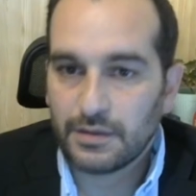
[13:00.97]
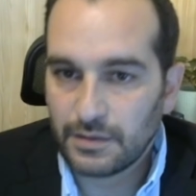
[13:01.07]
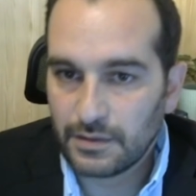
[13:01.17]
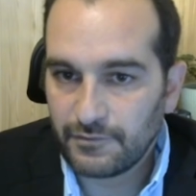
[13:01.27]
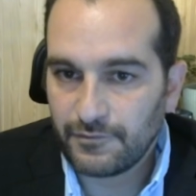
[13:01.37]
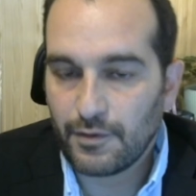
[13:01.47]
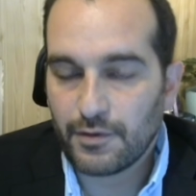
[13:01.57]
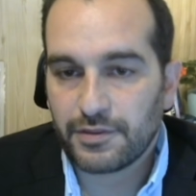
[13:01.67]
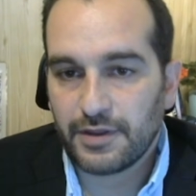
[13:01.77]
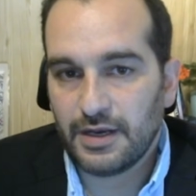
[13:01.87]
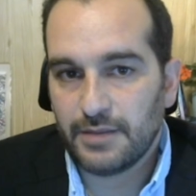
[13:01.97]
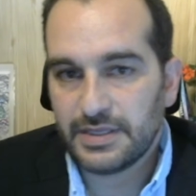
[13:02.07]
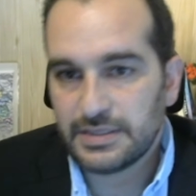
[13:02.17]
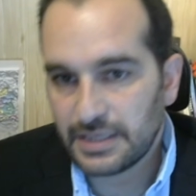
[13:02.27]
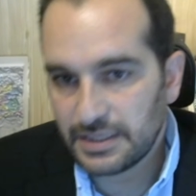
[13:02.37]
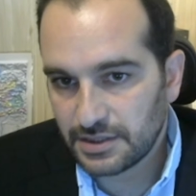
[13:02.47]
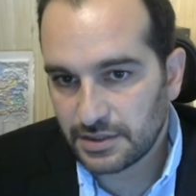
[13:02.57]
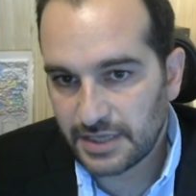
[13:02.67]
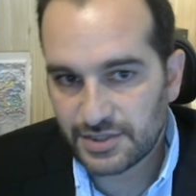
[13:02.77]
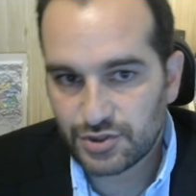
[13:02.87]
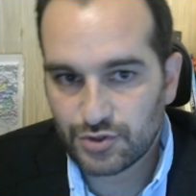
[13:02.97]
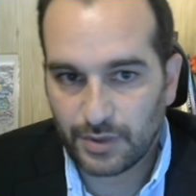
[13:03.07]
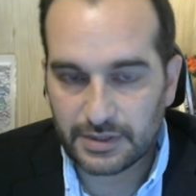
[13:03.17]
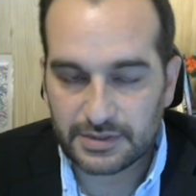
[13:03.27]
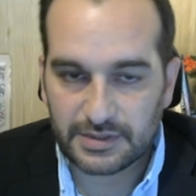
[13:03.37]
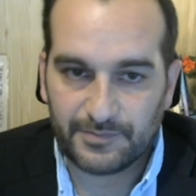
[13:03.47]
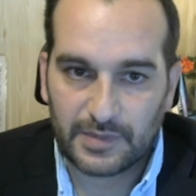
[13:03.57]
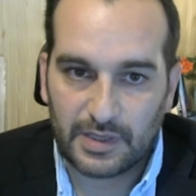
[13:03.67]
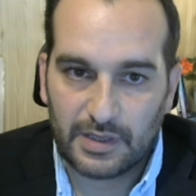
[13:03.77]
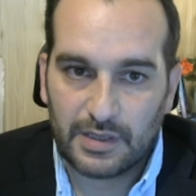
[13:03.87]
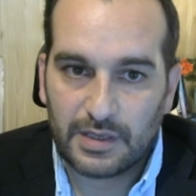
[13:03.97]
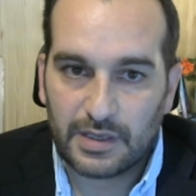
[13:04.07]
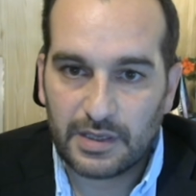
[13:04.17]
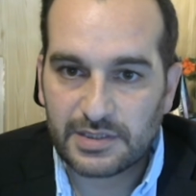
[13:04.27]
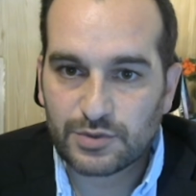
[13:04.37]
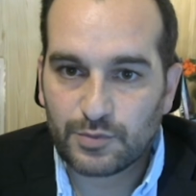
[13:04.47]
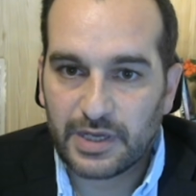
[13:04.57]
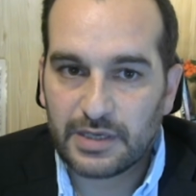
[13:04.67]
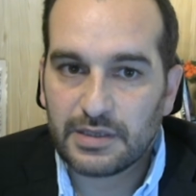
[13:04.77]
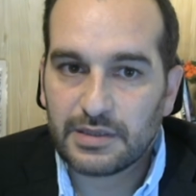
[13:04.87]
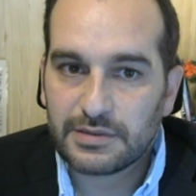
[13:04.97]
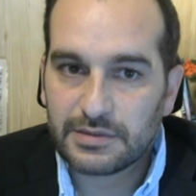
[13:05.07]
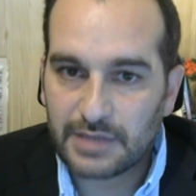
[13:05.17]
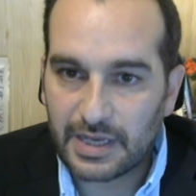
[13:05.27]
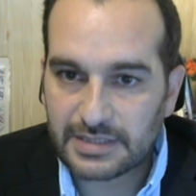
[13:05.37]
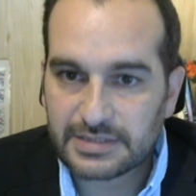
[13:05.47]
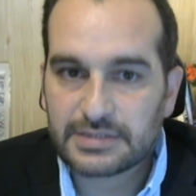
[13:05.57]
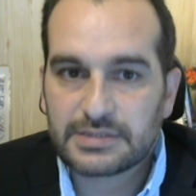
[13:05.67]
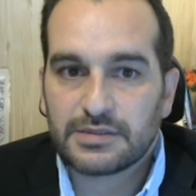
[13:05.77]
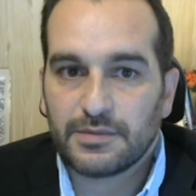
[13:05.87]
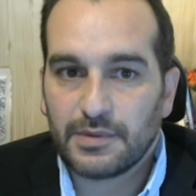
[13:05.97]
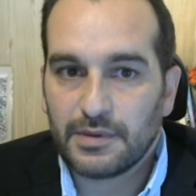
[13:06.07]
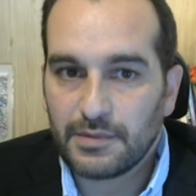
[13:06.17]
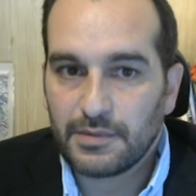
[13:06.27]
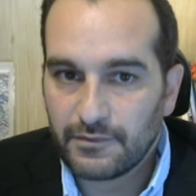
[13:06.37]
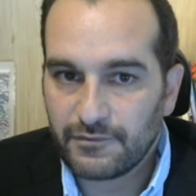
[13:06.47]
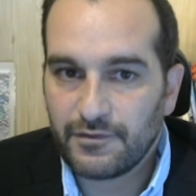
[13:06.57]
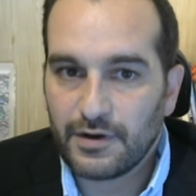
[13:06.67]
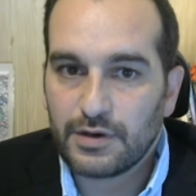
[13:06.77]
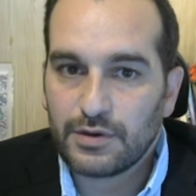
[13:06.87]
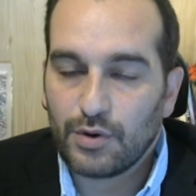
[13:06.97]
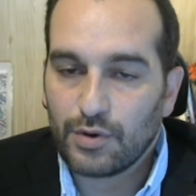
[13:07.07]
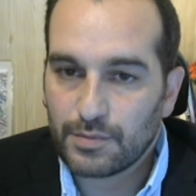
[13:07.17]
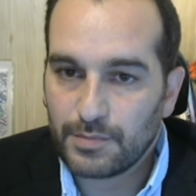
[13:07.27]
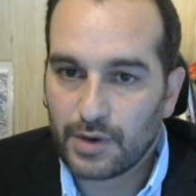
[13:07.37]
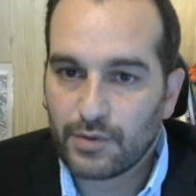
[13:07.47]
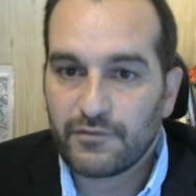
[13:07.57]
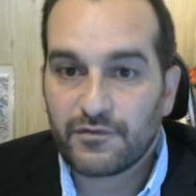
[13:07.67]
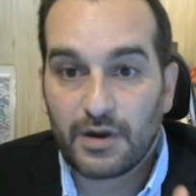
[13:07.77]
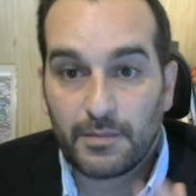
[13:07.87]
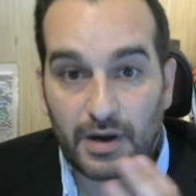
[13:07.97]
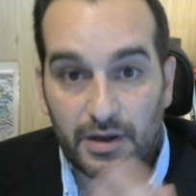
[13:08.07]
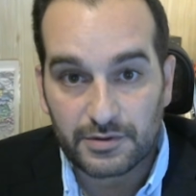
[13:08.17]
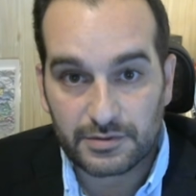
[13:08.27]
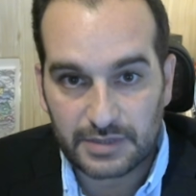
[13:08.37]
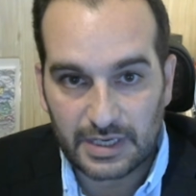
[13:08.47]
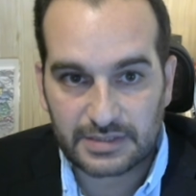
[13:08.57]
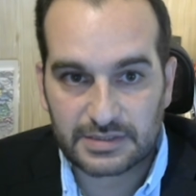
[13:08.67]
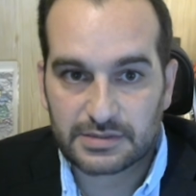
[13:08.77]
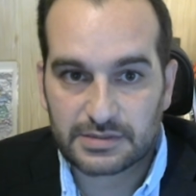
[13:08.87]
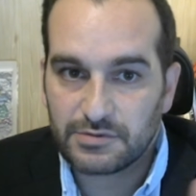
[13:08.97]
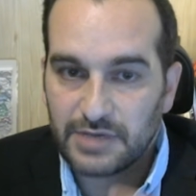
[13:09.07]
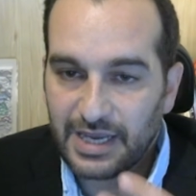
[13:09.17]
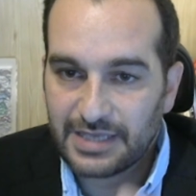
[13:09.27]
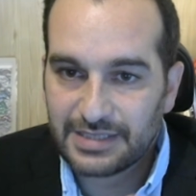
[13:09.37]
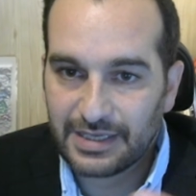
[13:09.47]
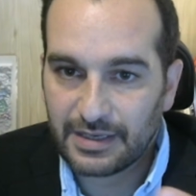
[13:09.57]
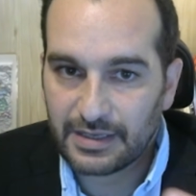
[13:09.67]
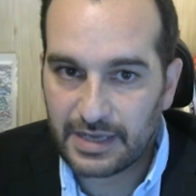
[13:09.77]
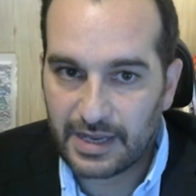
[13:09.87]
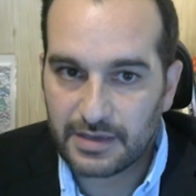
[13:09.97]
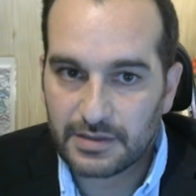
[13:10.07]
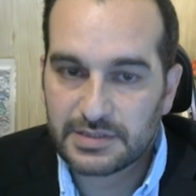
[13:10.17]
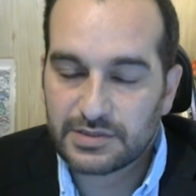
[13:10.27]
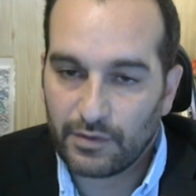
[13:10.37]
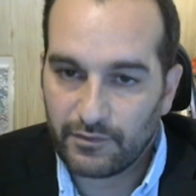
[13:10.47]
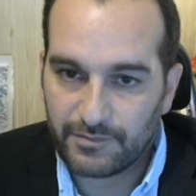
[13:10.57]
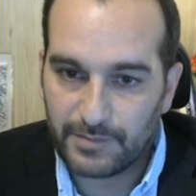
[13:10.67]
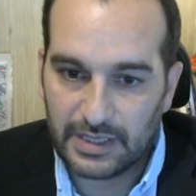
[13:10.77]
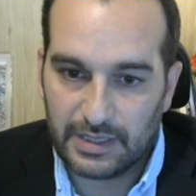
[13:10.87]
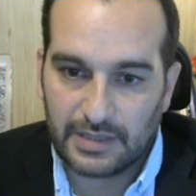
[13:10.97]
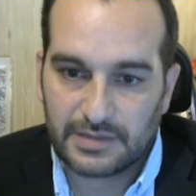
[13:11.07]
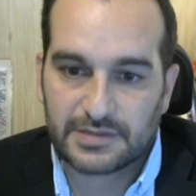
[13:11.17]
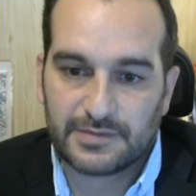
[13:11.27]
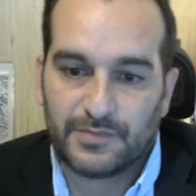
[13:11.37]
the fourth element, intertextuality. It's when texts refer or borrow from other texts, creating layers of meanings.